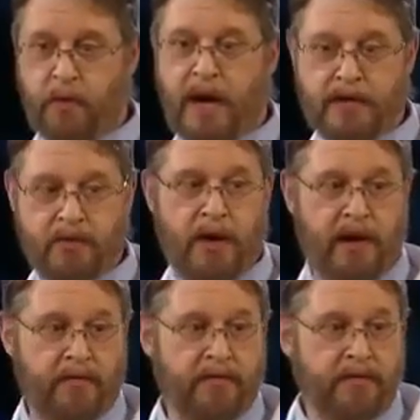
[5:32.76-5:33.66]
for the
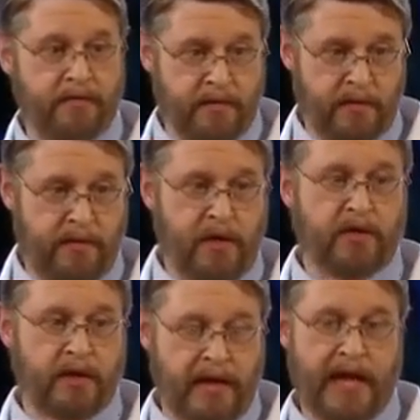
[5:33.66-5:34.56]

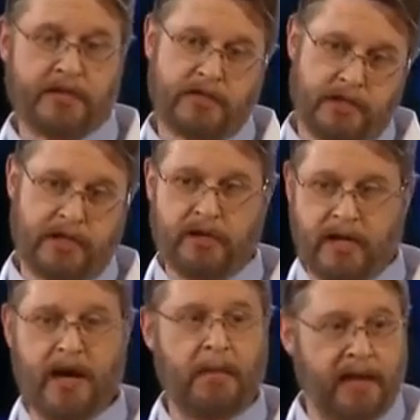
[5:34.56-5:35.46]
Y-12 National
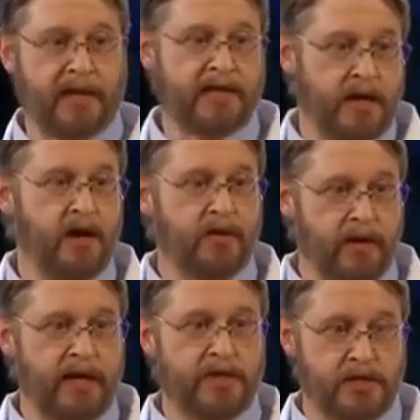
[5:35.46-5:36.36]
Security Complex in Oak
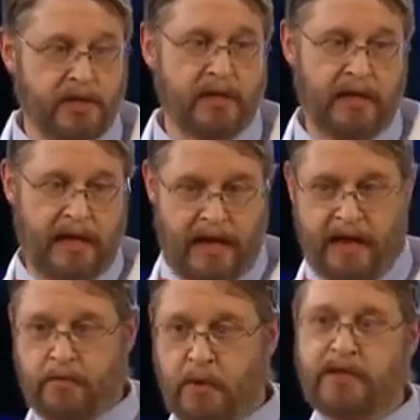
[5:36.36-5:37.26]
Ridge,
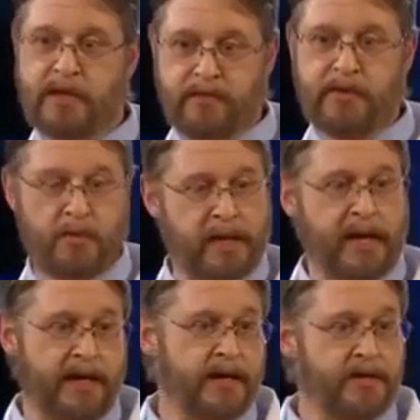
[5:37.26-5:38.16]
and I've worked there for 28